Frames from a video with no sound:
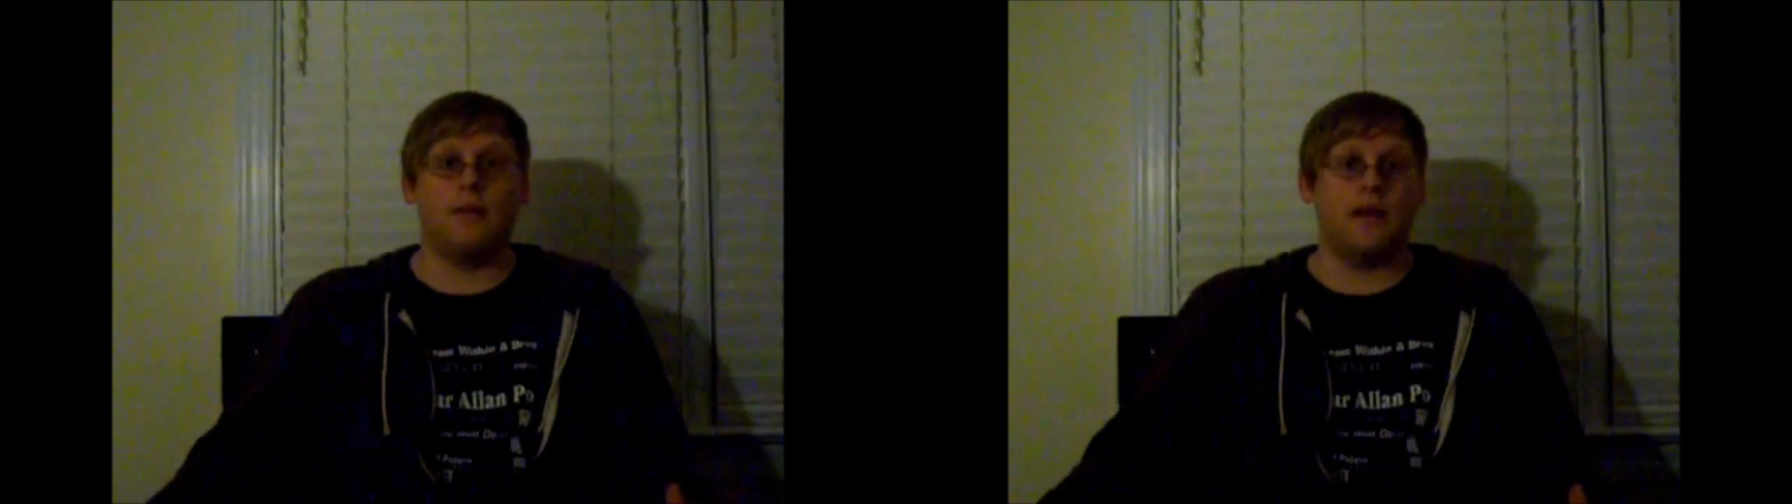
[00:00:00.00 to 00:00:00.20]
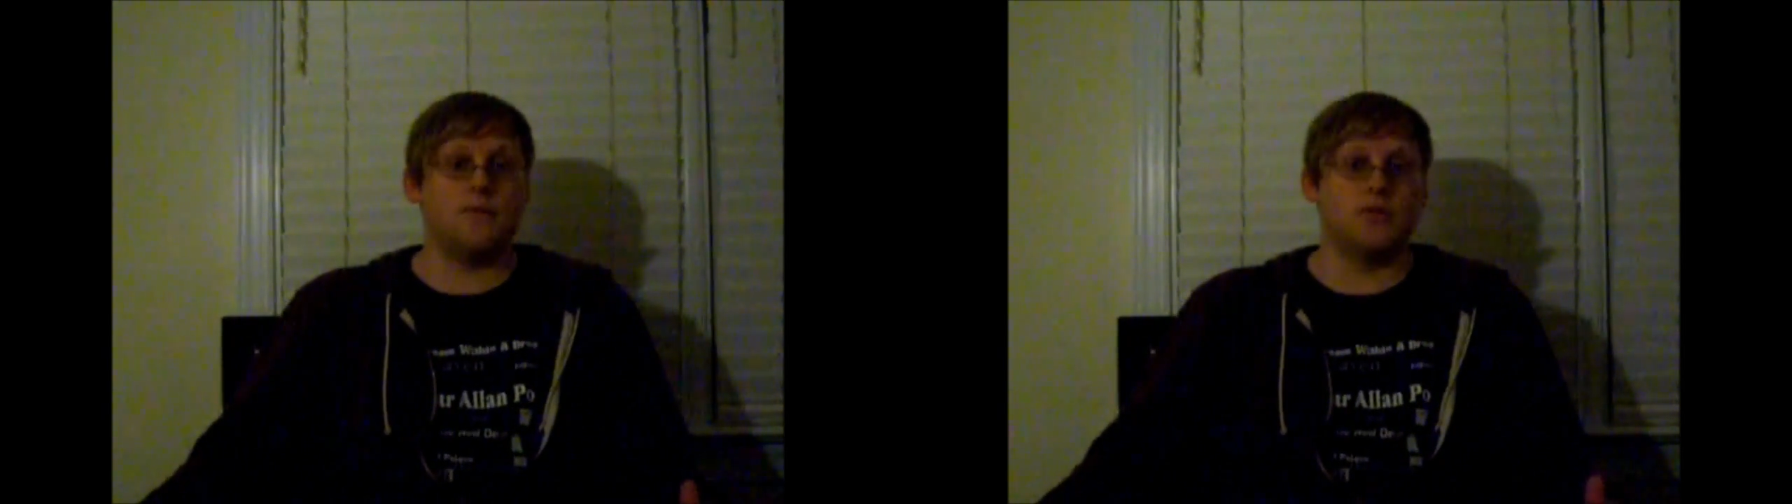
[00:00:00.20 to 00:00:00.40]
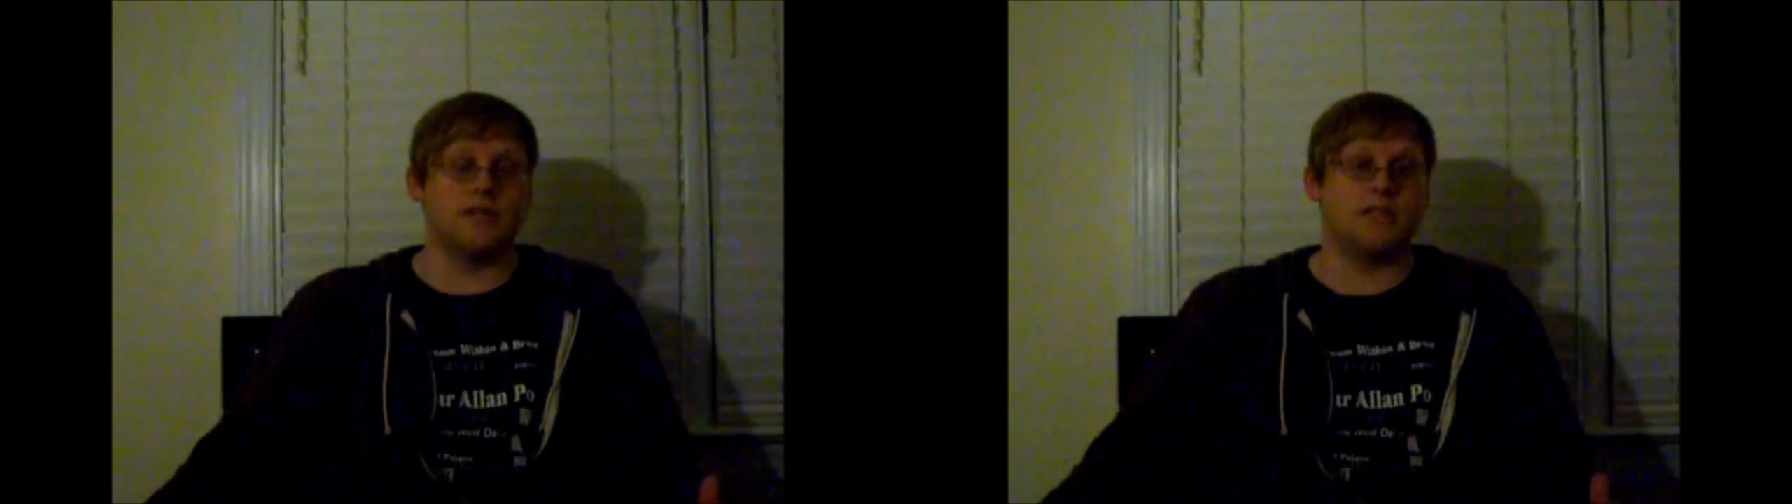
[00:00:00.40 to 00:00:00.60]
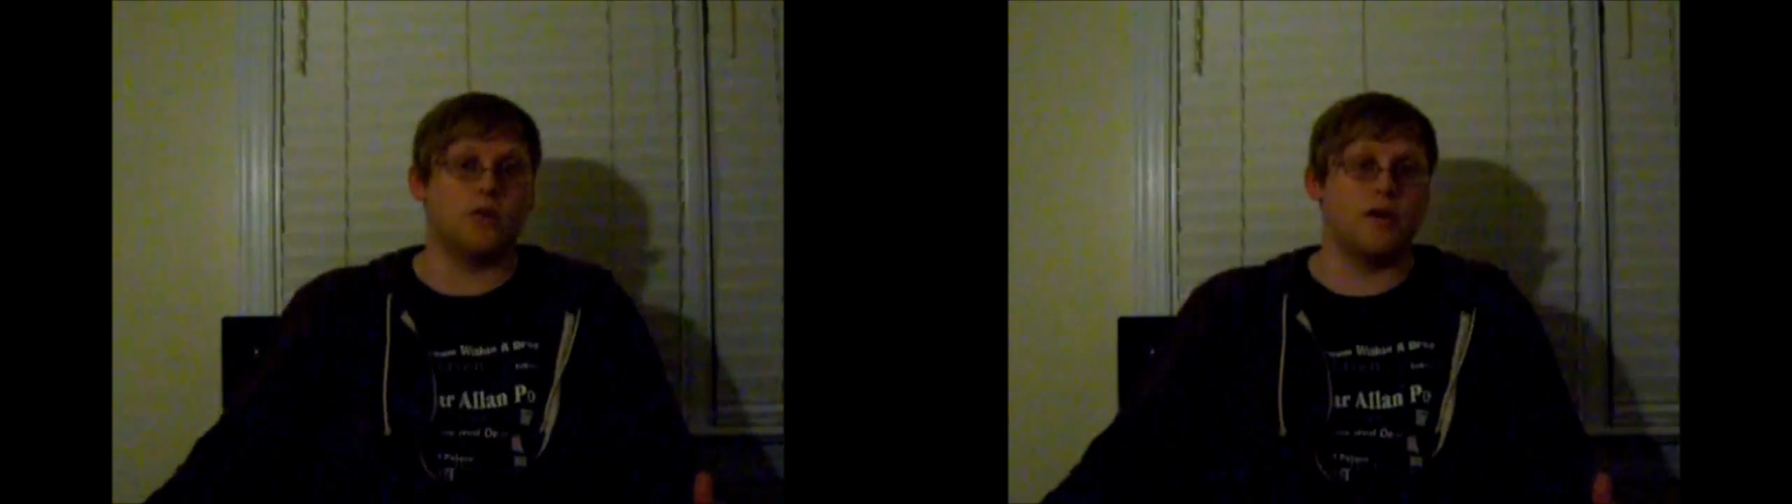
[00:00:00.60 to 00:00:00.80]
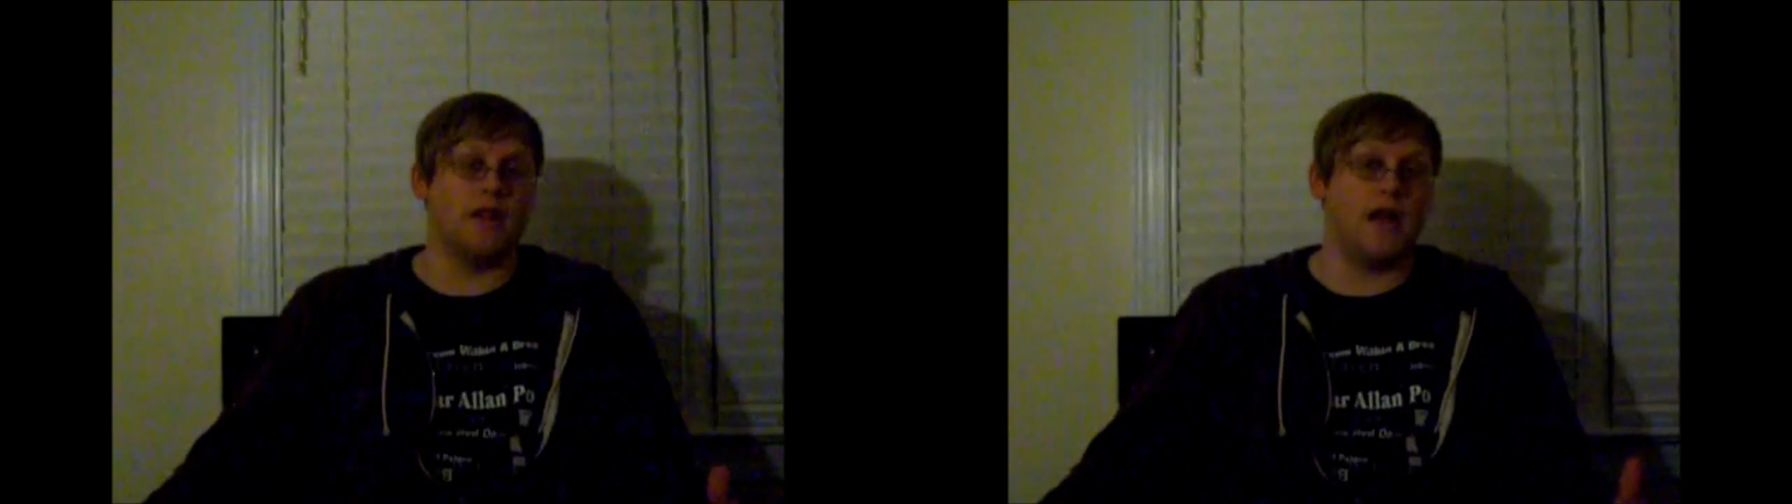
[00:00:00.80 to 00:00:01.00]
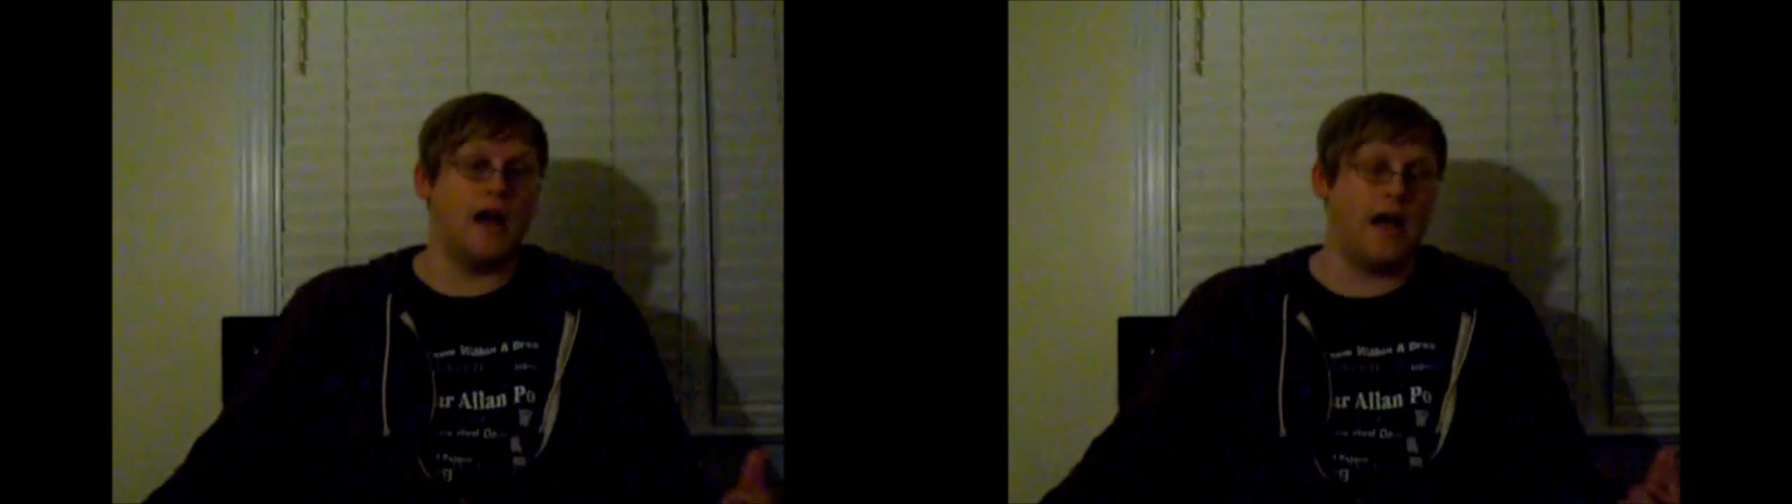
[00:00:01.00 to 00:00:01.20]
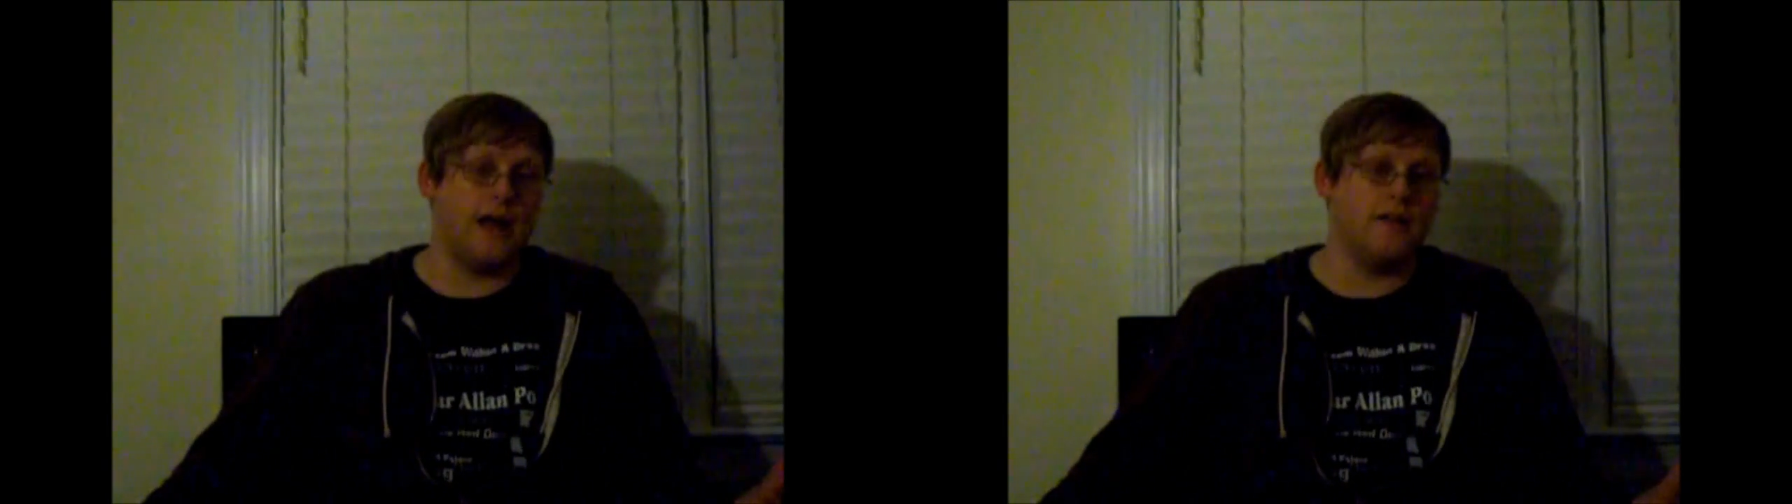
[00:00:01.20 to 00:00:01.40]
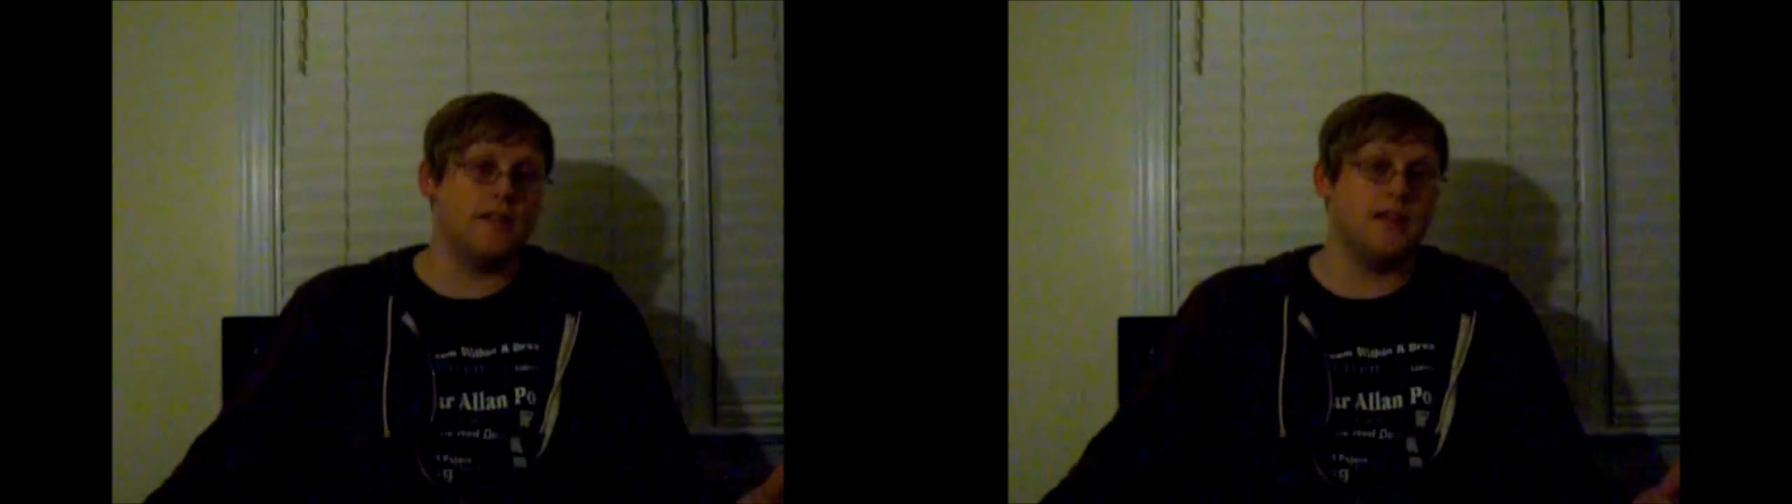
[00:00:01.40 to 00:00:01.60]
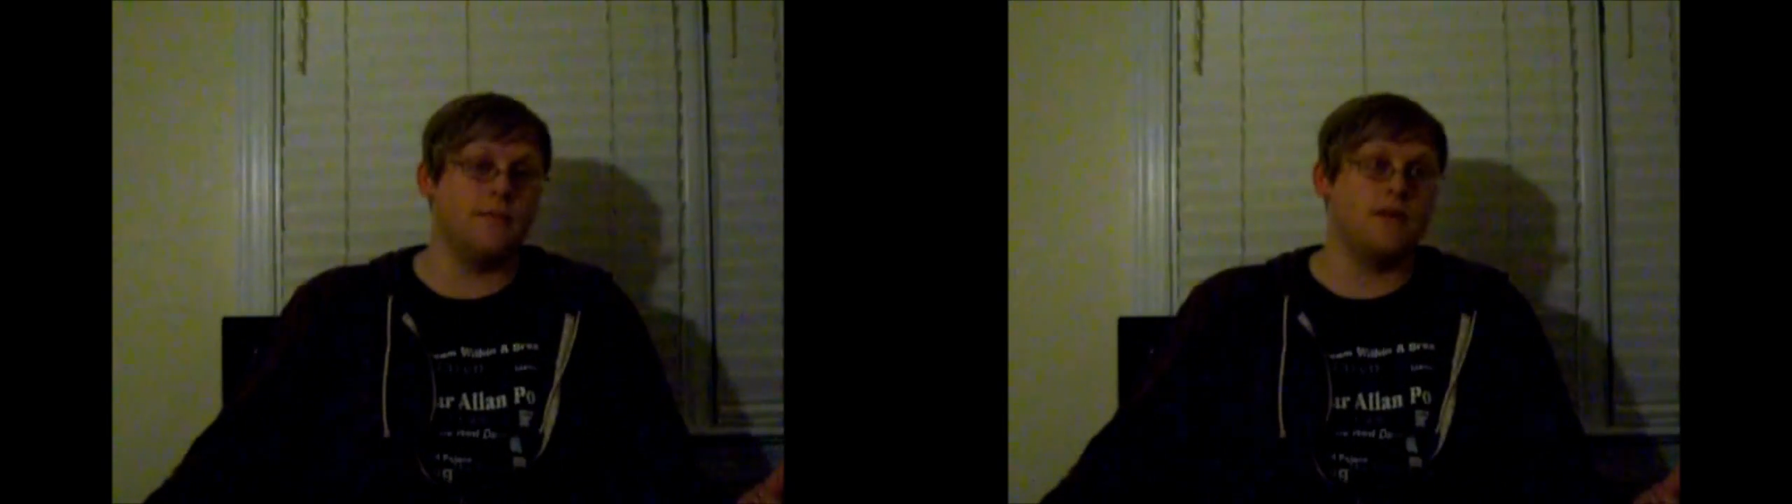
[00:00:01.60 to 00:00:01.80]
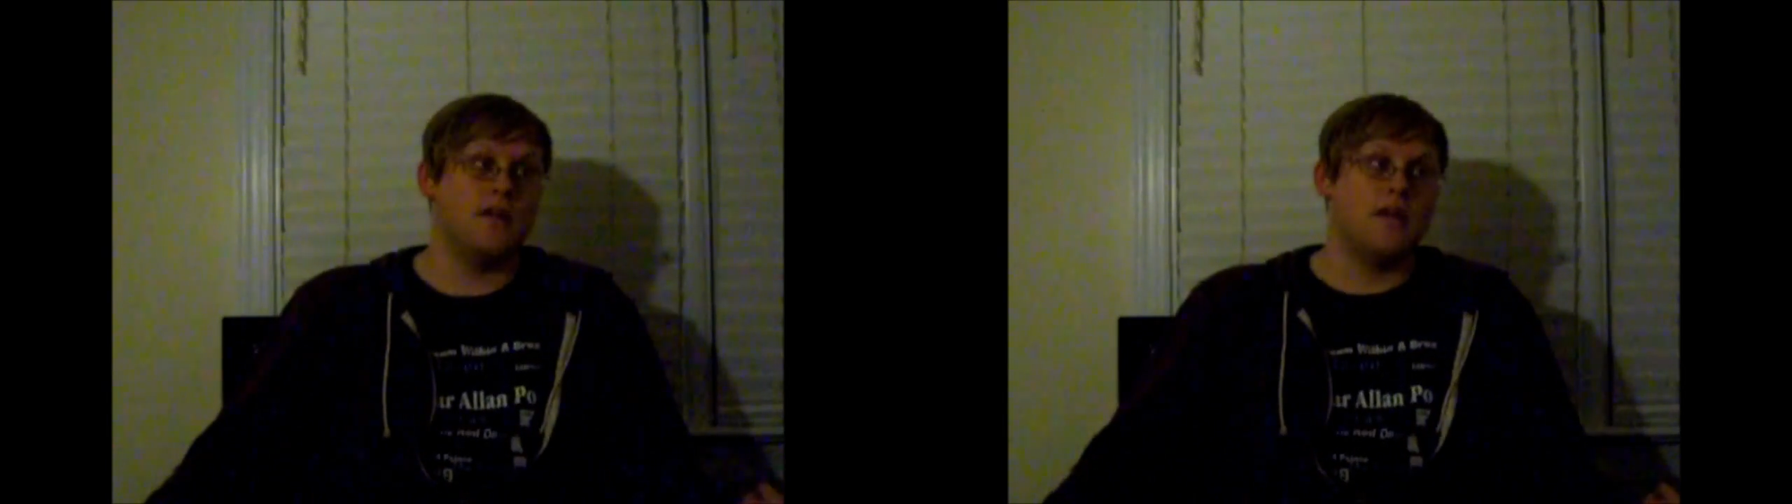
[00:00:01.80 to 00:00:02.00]
but I'm usually scoring a lot higher than
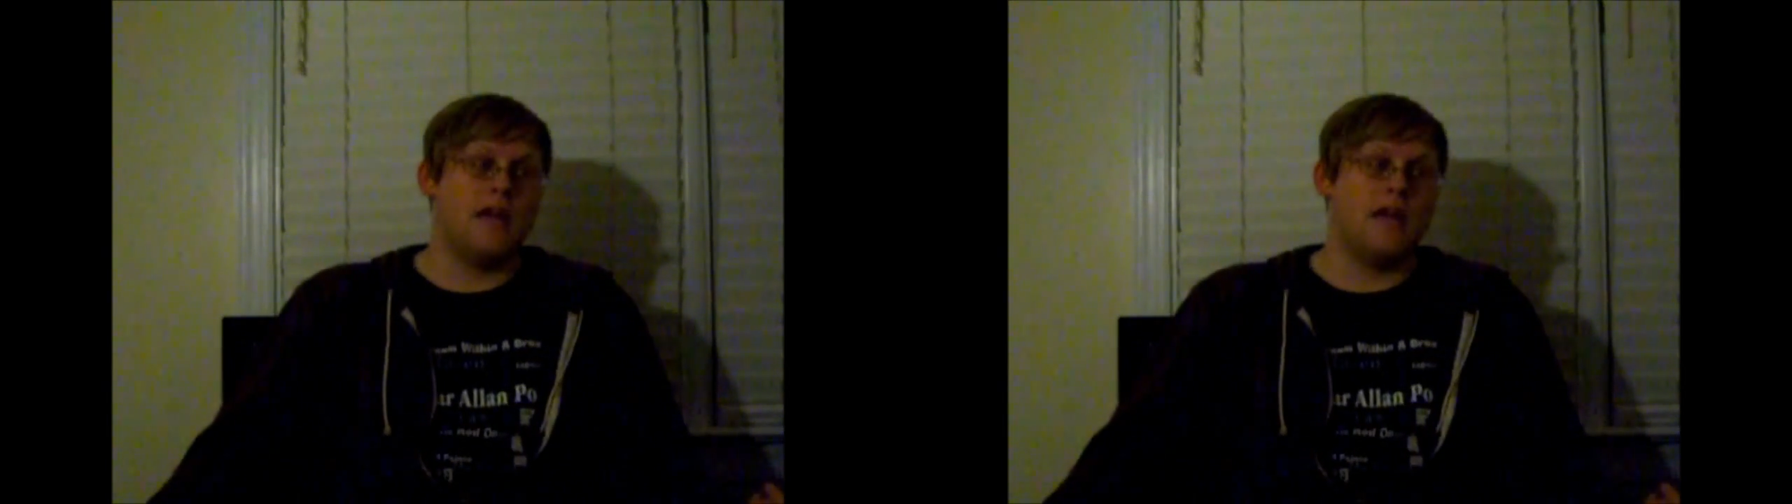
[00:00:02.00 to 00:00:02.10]
them,